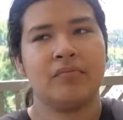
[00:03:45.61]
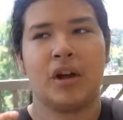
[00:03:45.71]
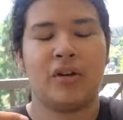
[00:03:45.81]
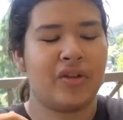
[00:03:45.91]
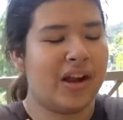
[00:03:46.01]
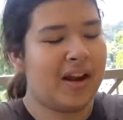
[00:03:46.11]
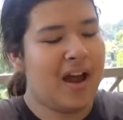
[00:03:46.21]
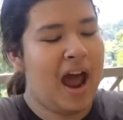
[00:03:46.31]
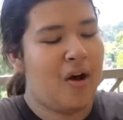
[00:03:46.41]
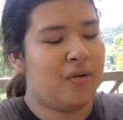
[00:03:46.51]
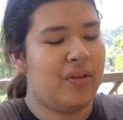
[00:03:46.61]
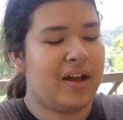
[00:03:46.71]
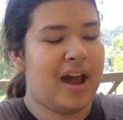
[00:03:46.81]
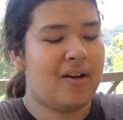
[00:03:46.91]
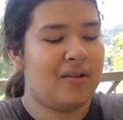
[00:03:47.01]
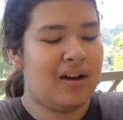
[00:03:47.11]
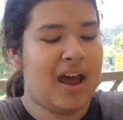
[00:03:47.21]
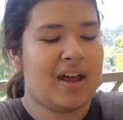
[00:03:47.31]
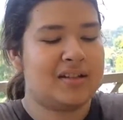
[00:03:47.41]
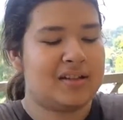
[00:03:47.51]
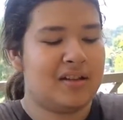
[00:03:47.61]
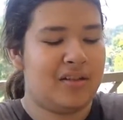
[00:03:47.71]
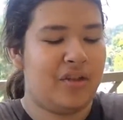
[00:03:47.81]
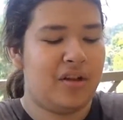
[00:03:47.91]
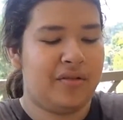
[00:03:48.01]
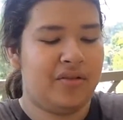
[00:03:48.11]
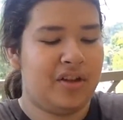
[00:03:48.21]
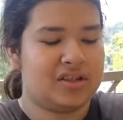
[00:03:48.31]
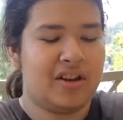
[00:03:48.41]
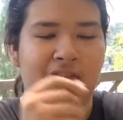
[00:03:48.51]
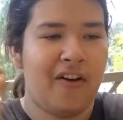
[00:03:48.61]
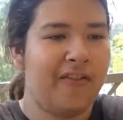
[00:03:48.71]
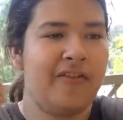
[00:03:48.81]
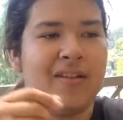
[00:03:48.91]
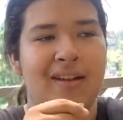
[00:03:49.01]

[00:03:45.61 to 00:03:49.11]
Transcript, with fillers: or like how like how it has the, the, the stuff off of it.